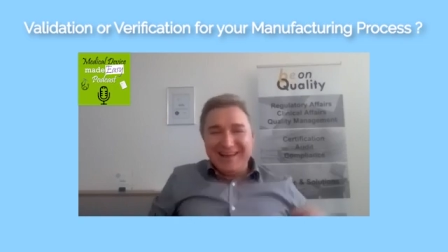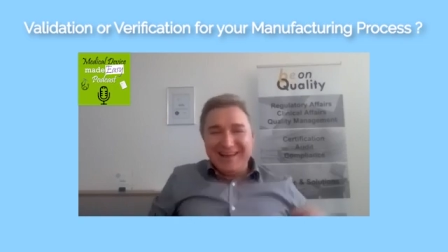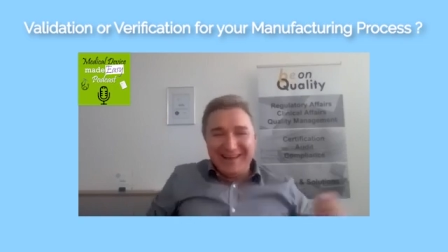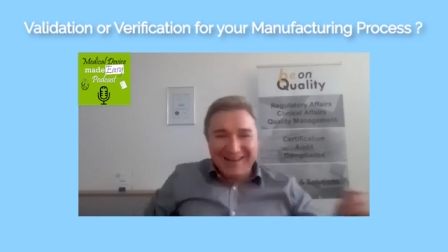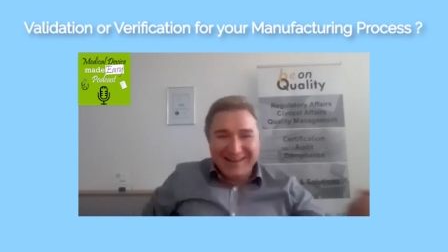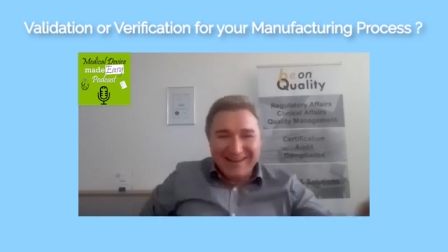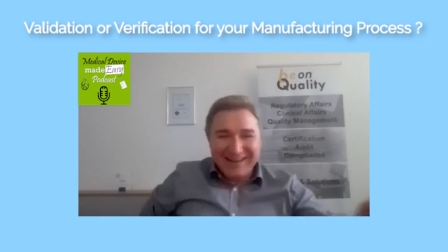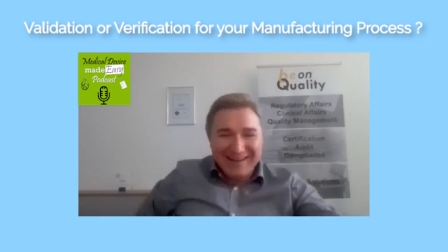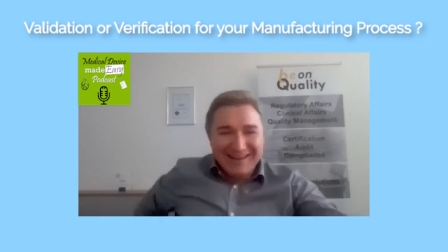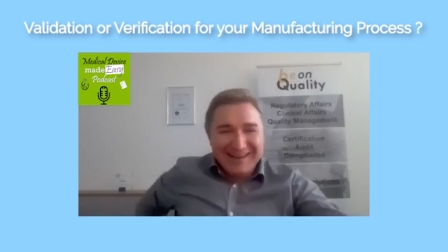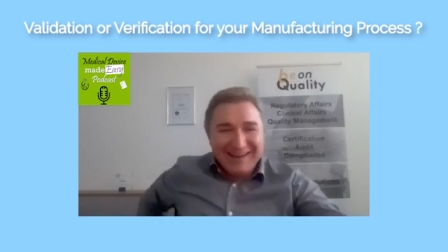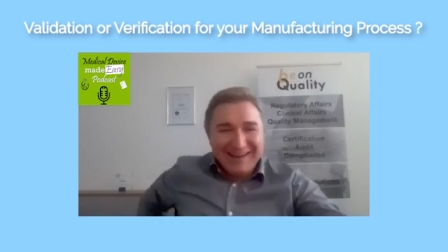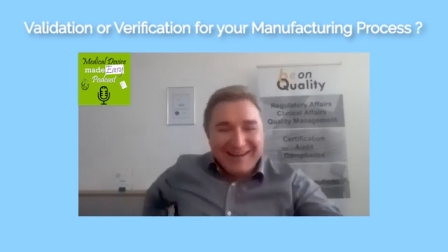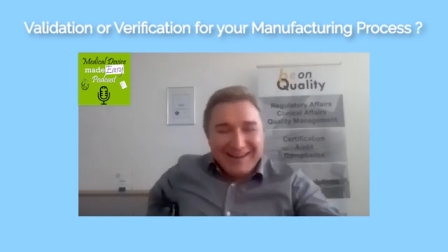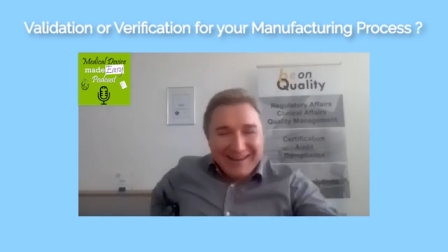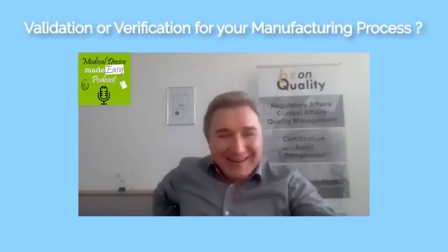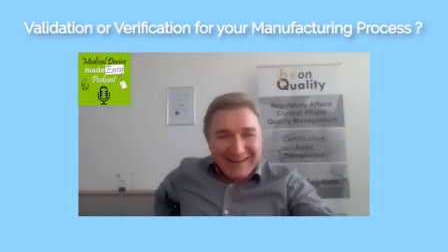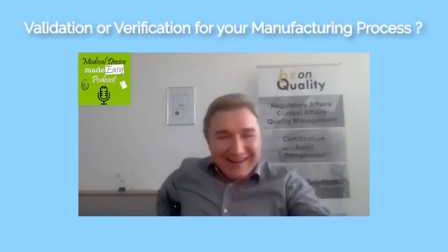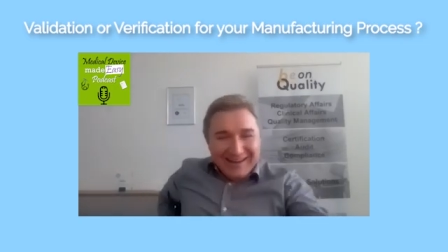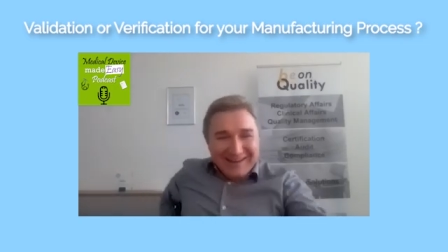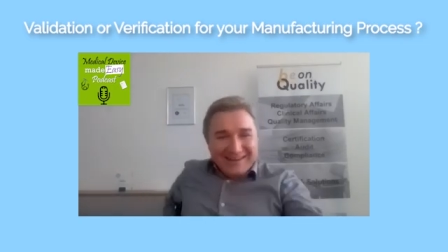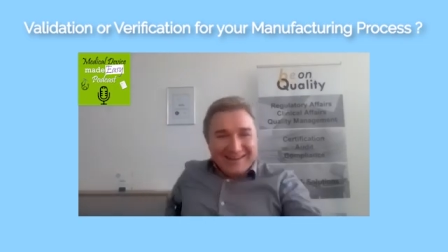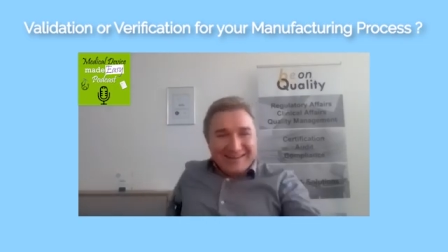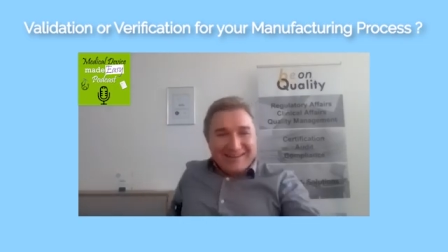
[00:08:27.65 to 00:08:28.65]
Okay,
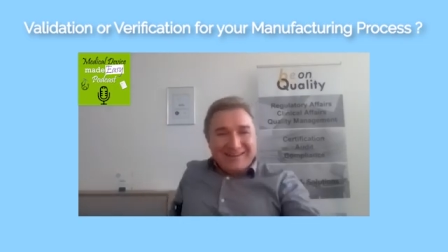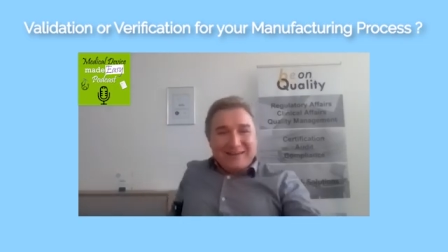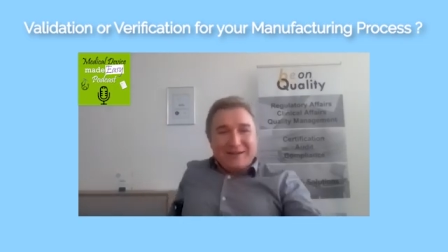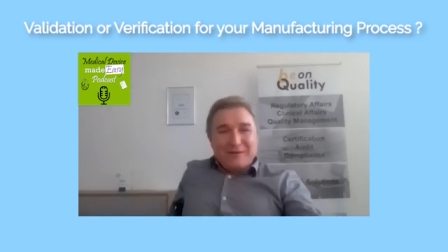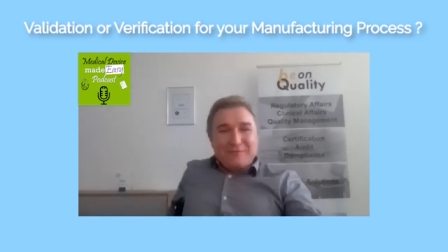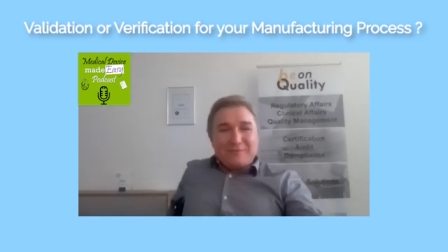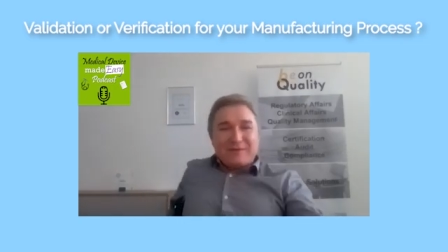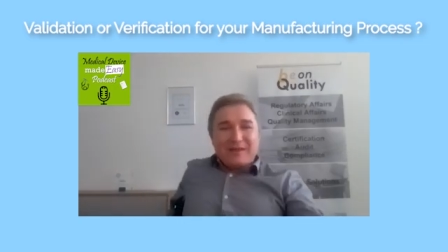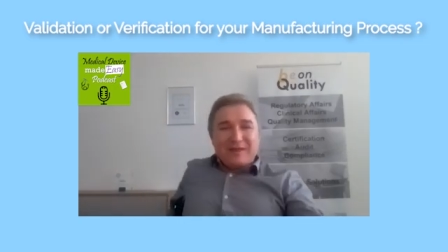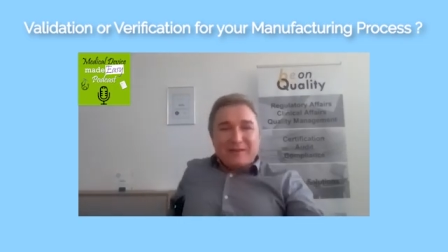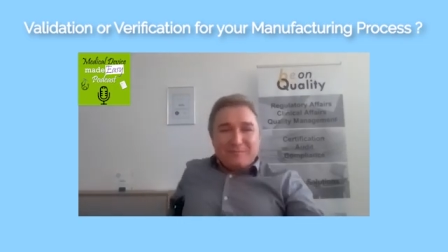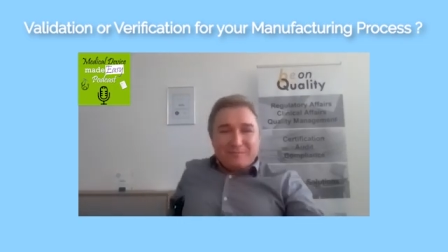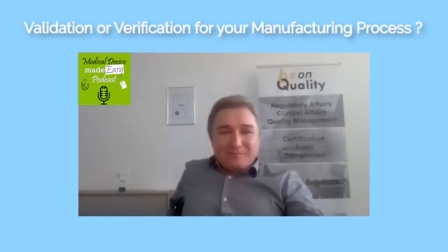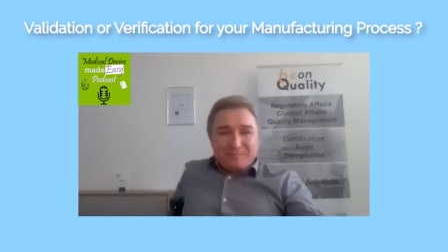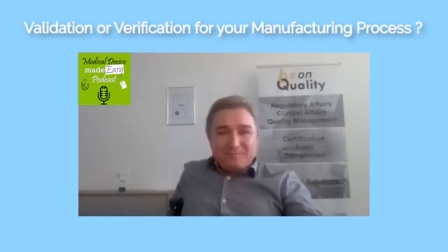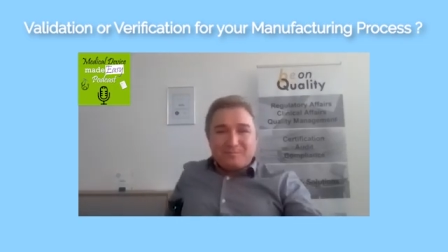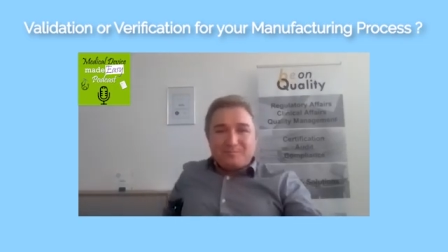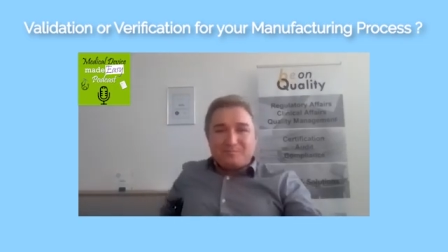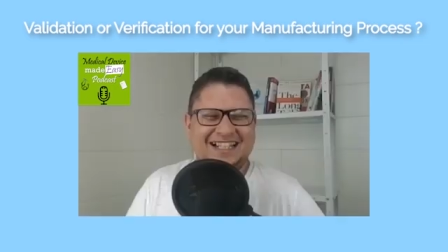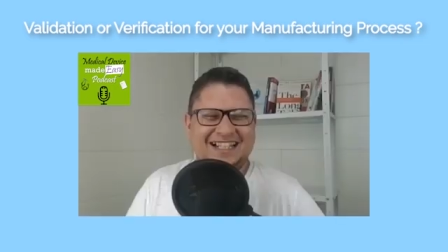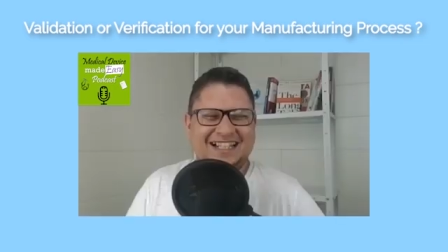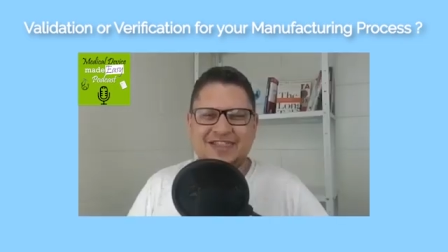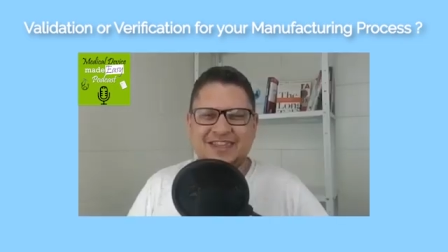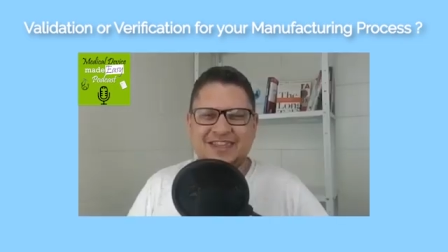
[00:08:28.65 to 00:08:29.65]
Stefan. So uh,
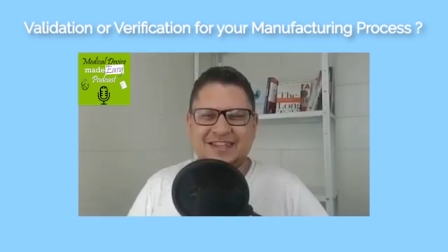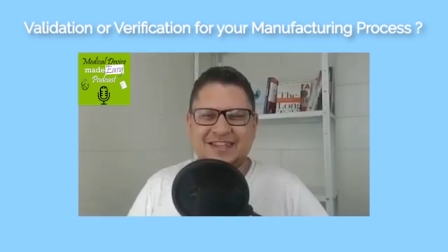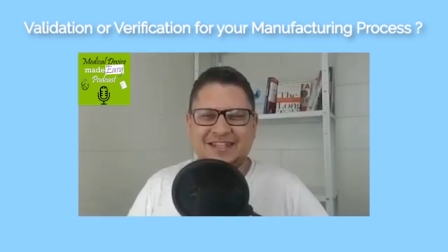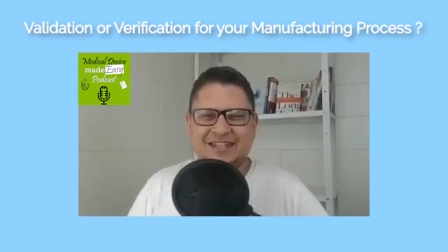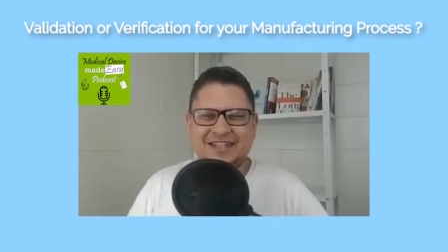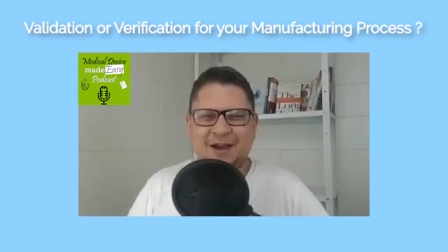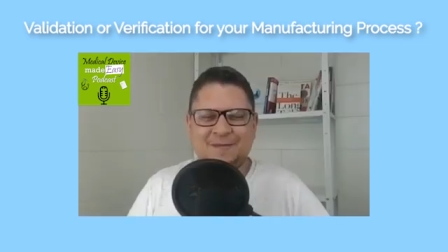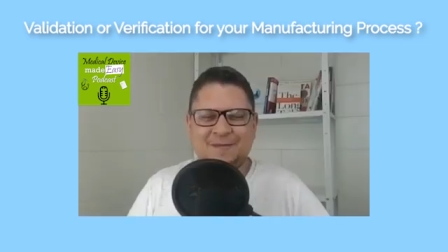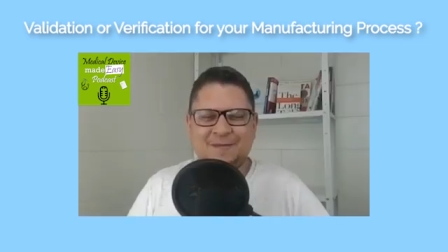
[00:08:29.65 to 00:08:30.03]
I think now